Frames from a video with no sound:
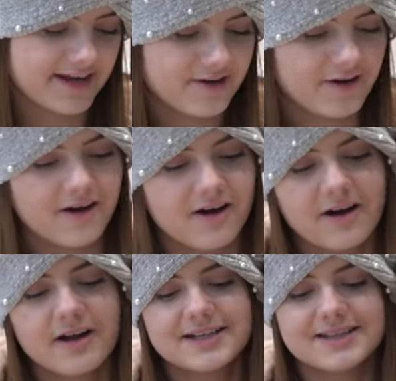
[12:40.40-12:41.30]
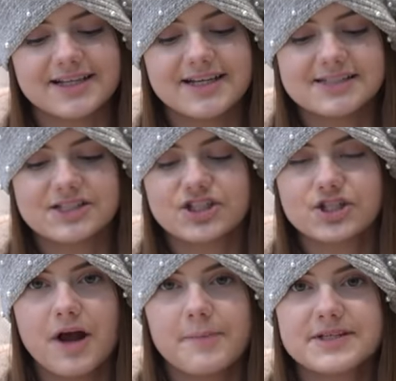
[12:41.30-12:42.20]
then I got these
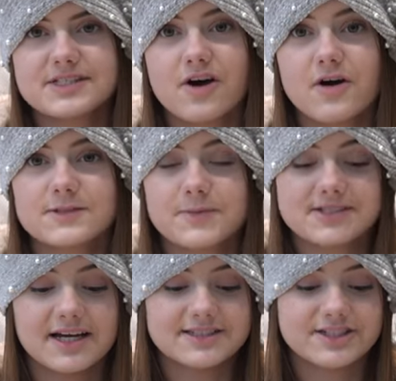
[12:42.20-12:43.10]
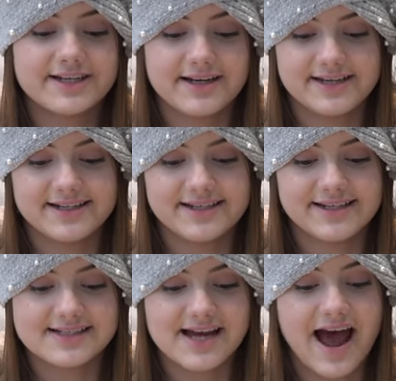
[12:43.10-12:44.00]
stripy socks because I didn't
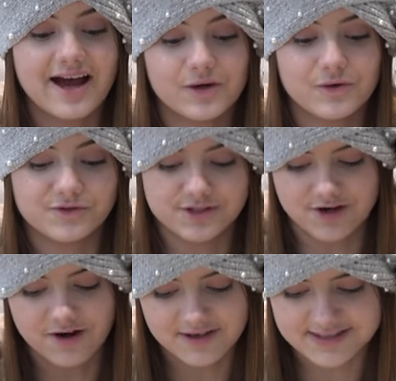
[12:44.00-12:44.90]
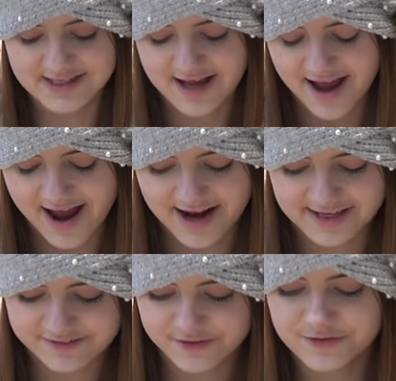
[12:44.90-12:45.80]
need ankle socks,
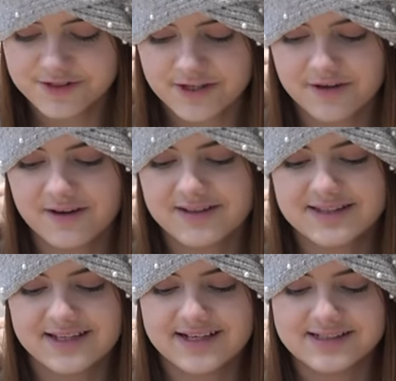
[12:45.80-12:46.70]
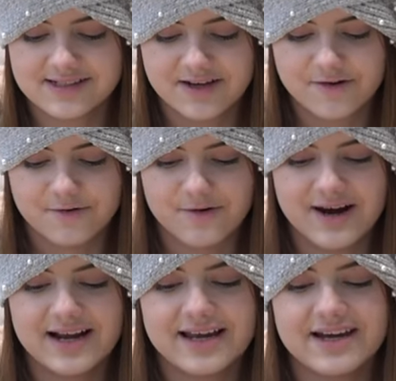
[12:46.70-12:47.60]
and I've also got these
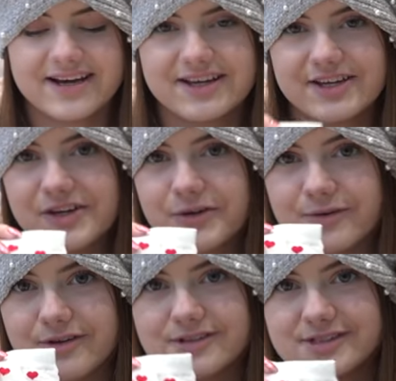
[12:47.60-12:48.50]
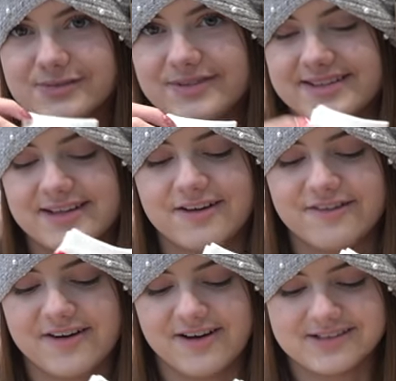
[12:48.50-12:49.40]
really cute ones with
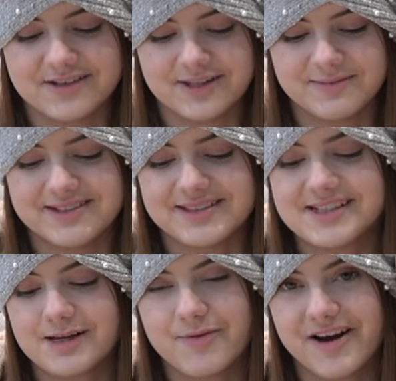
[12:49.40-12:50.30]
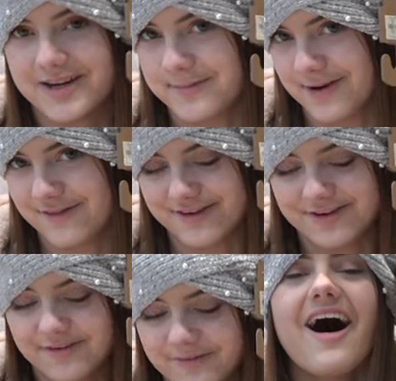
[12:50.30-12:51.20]
love hearts on them, and these are Brandy Melville.